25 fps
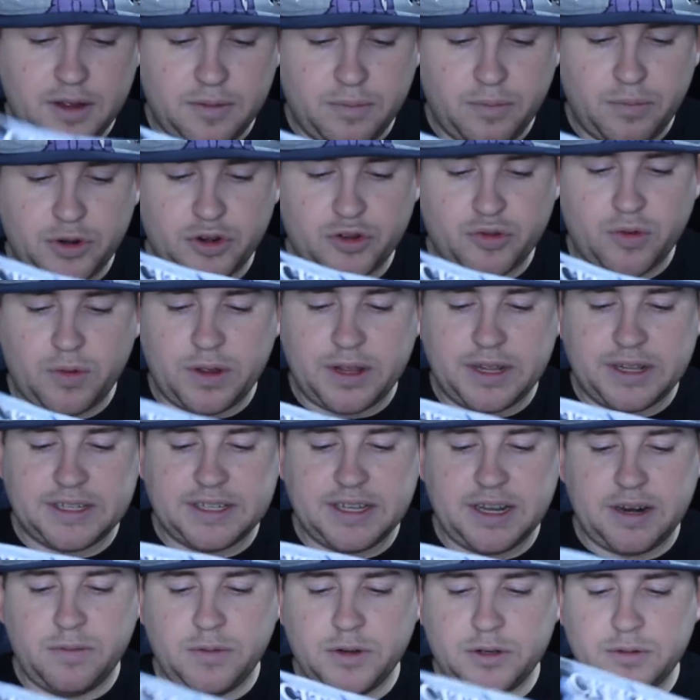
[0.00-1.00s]
patrolling the
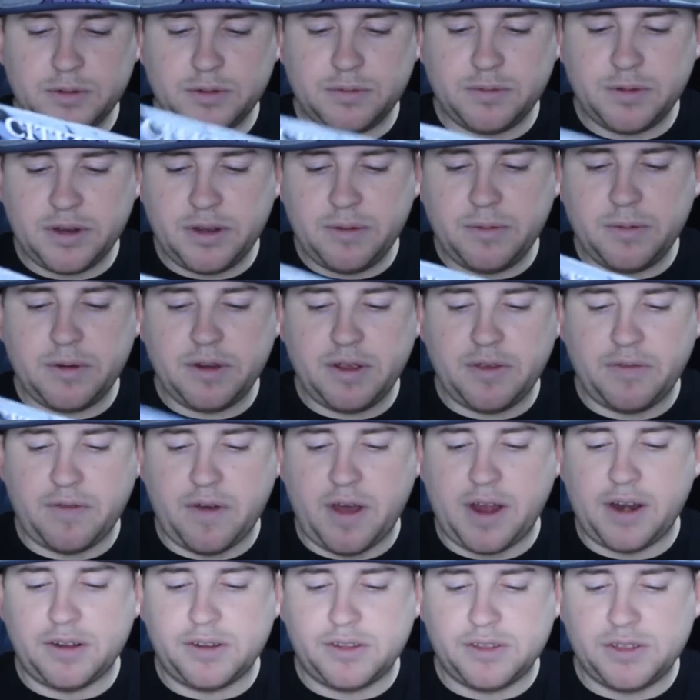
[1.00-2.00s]
city, which was really, really
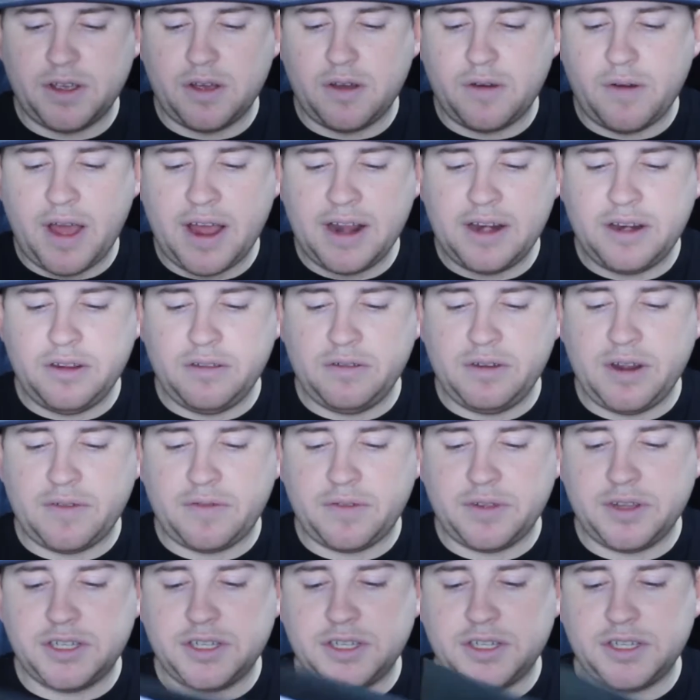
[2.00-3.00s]
fun. So I do
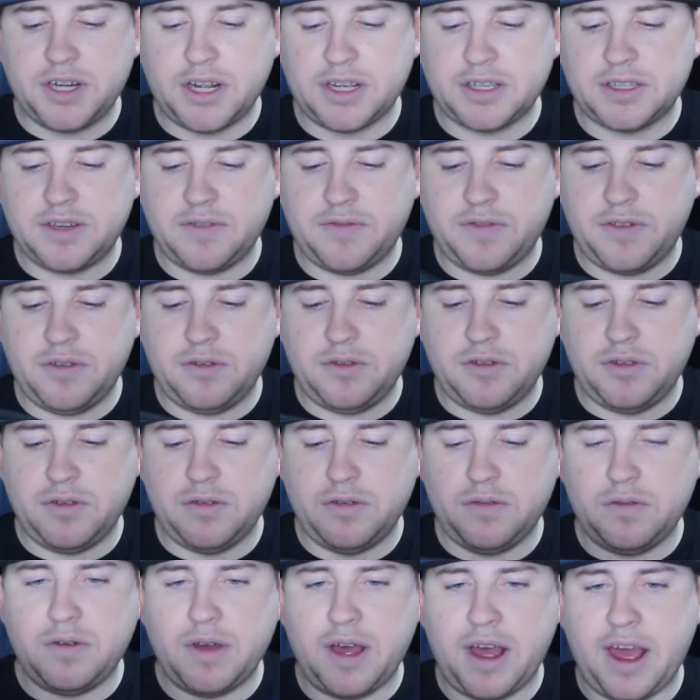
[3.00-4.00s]
definitely suggest, if you
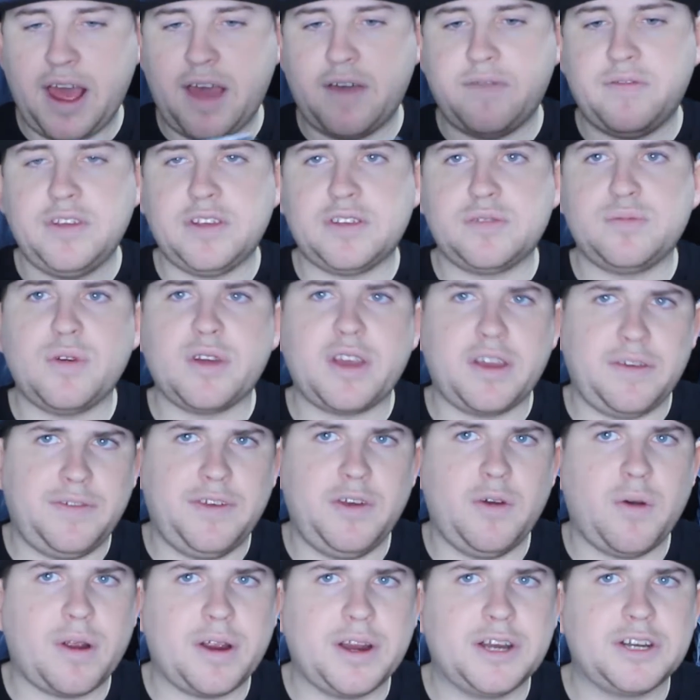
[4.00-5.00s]
do have this book, if
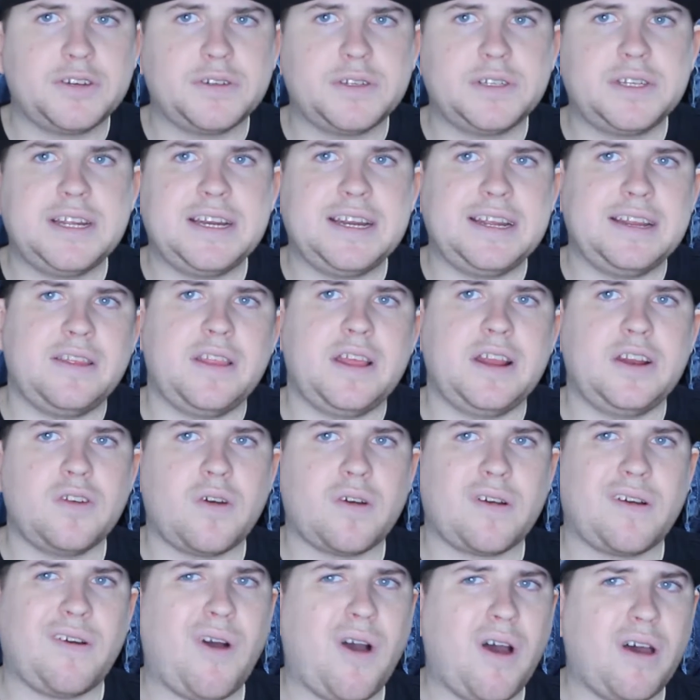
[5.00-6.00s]
you are interested in the
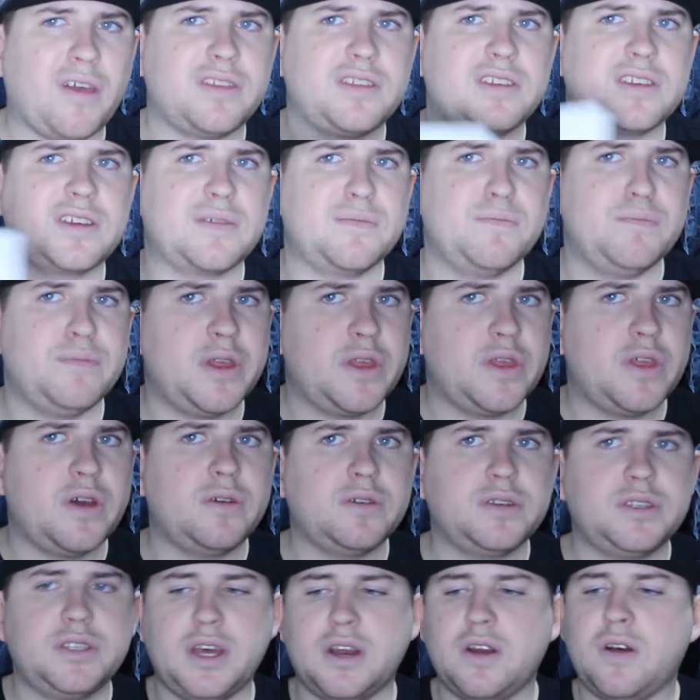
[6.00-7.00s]
Darkhawk
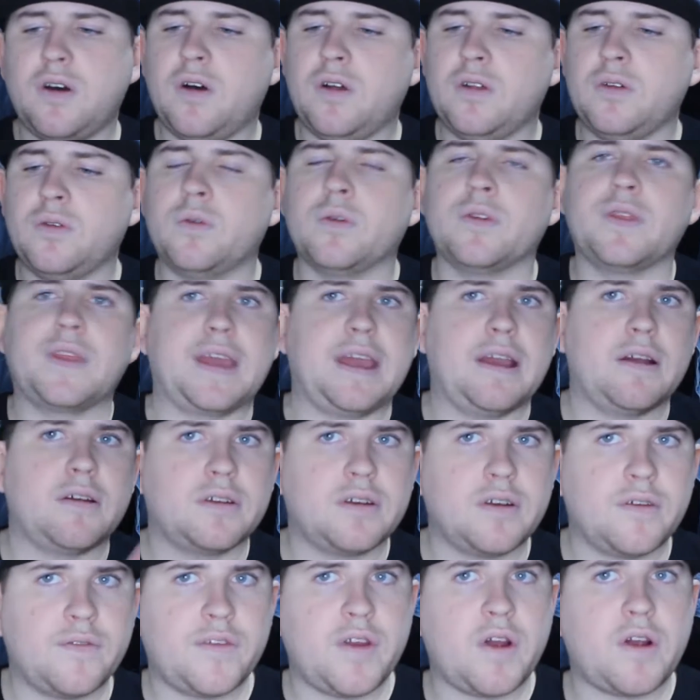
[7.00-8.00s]
mythos at all, or the
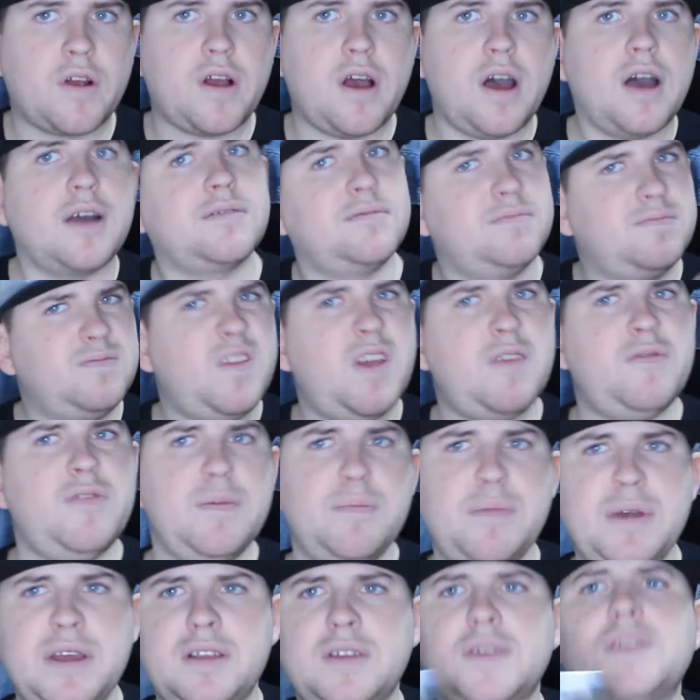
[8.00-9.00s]
character of Darkhawk, definitely
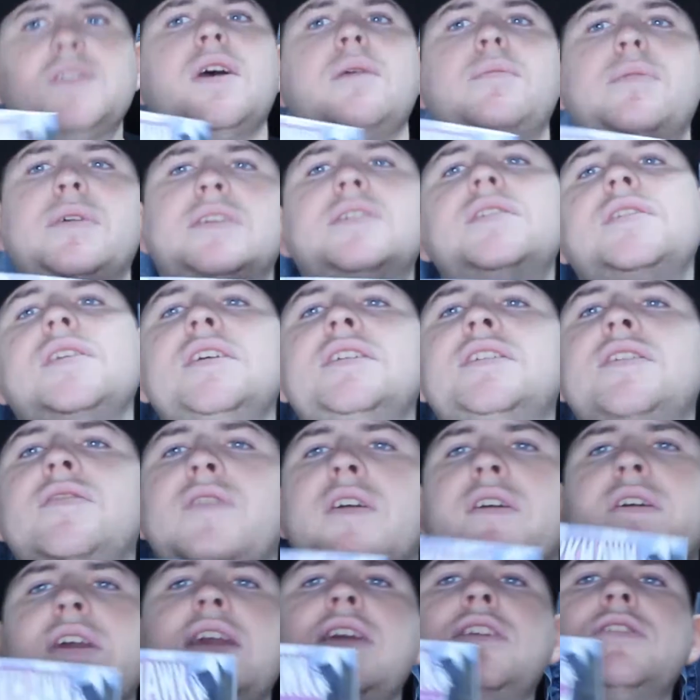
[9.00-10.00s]
pick this up. It's a
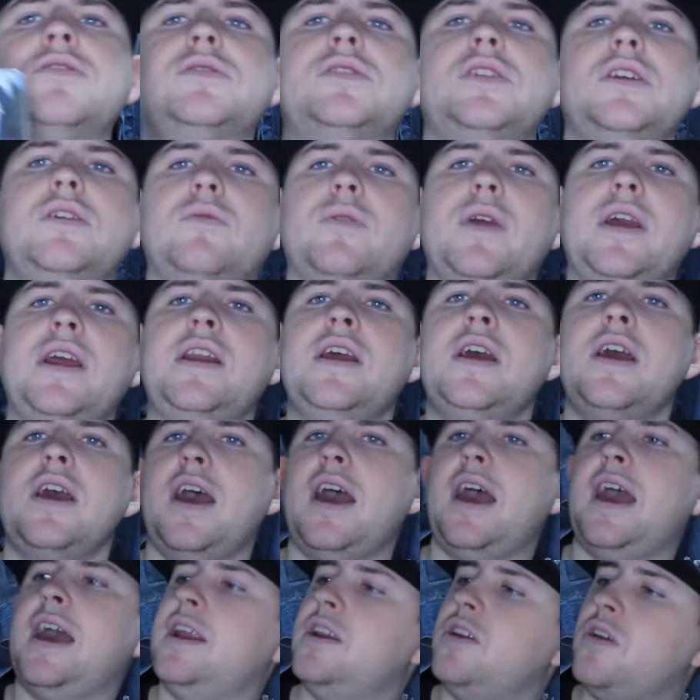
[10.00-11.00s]
very interesting read,
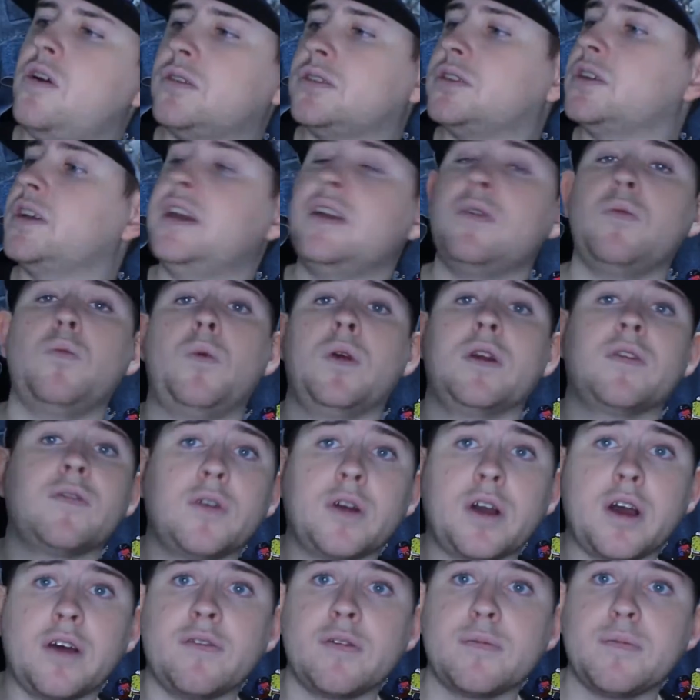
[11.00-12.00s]
and you also get a
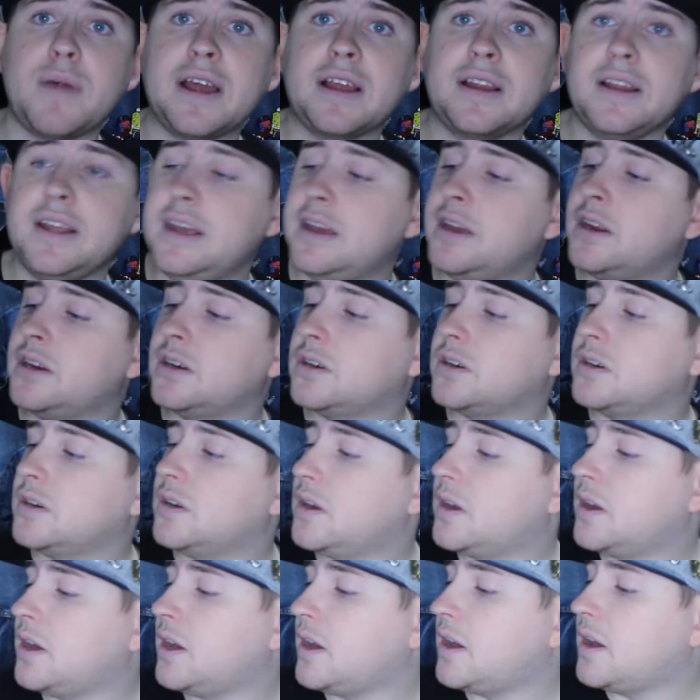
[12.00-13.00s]
wonderful cover by Lee In
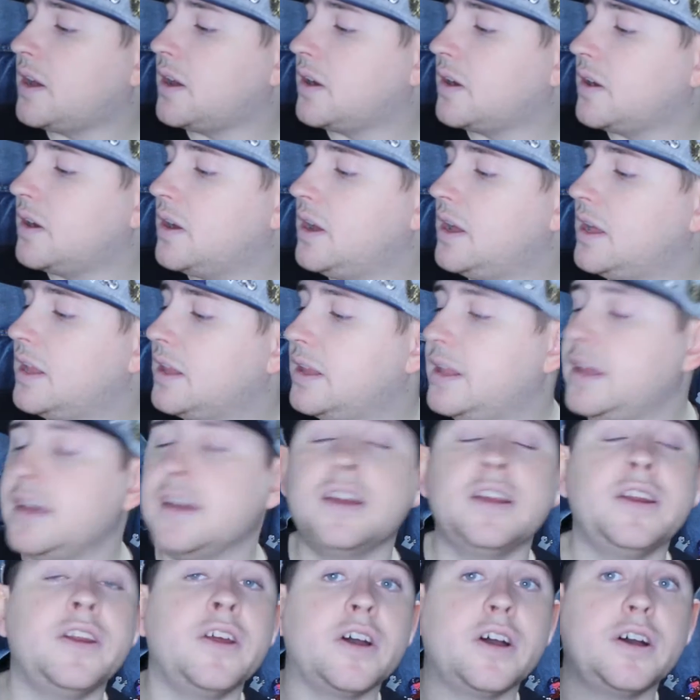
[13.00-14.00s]

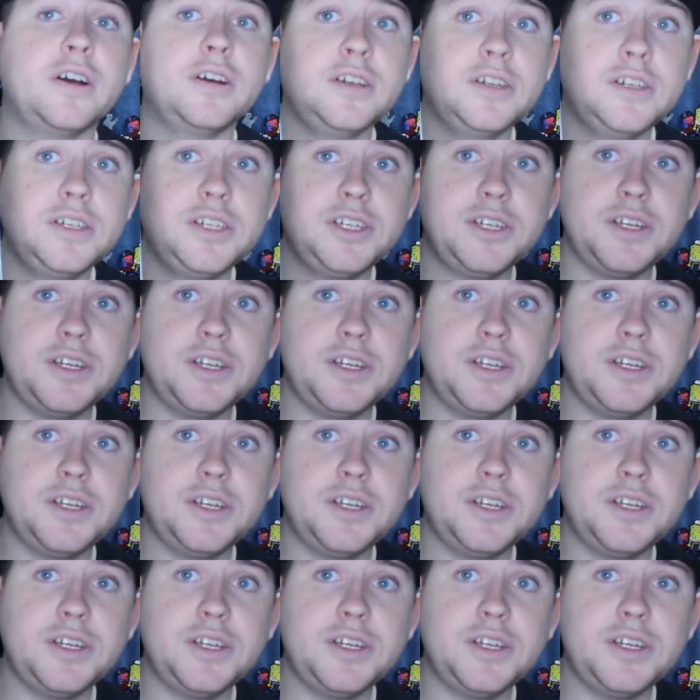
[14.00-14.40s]
Hung,